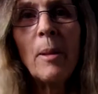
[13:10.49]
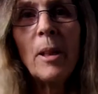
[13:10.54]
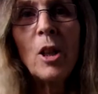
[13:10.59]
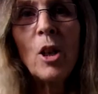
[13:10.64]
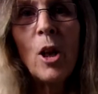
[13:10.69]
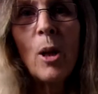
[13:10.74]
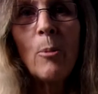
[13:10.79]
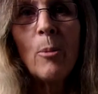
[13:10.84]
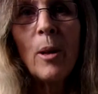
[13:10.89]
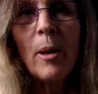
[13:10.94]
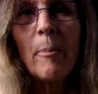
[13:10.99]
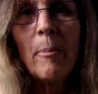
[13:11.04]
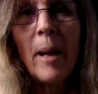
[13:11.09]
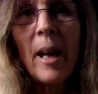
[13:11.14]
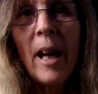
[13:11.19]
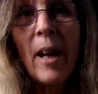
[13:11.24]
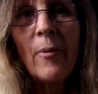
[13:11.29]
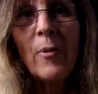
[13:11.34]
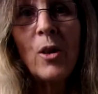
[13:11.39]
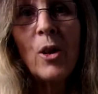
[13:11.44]
a time where I
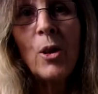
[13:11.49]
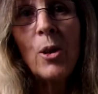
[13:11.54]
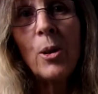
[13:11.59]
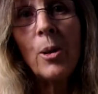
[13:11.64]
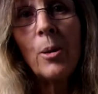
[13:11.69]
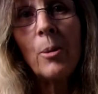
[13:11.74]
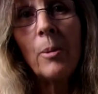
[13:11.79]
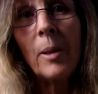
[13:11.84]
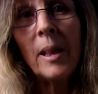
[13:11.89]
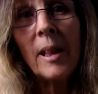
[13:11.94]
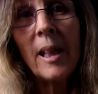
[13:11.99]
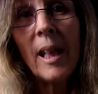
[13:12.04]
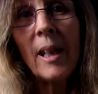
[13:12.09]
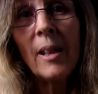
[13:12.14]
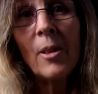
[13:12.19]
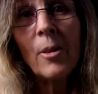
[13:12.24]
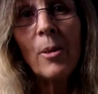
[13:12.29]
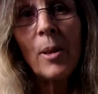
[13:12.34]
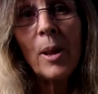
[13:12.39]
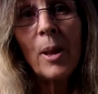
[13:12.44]
may have to do it with
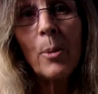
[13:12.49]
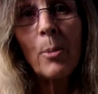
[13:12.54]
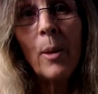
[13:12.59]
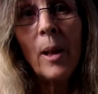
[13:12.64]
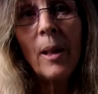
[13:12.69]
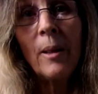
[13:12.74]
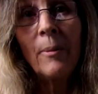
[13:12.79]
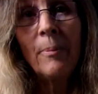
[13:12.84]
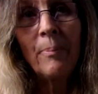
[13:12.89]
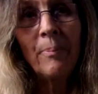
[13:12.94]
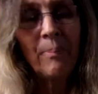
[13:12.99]
Tessa as well.